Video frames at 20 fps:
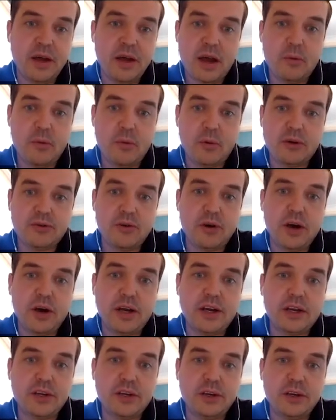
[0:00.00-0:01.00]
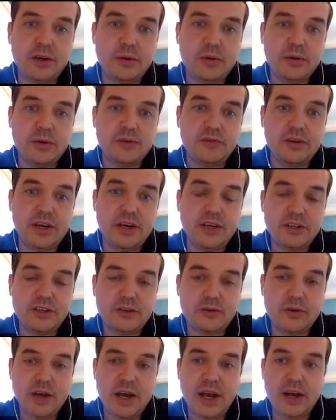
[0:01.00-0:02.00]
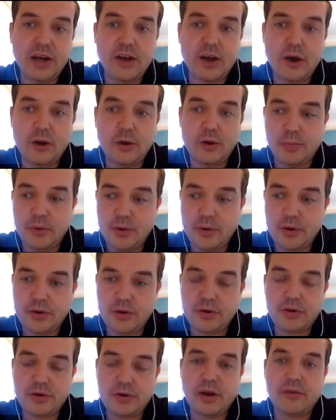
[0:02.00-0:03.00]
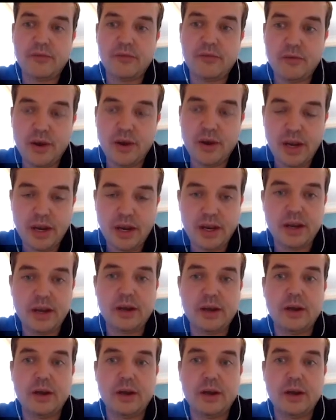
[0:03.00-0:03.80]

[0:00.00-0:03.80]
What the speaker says: And what we're trying to do is really just create a free,